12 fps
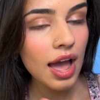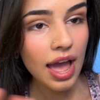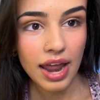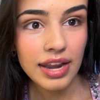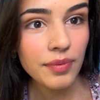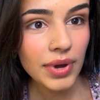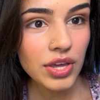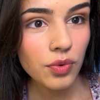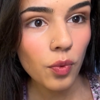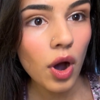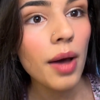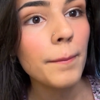any way you
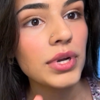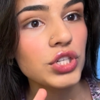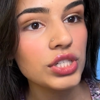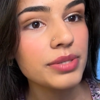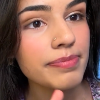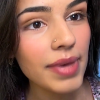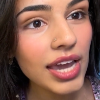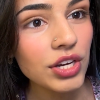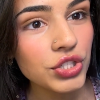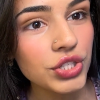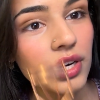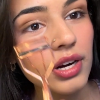want, but just make
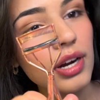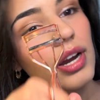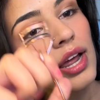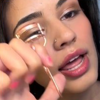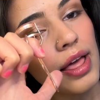sure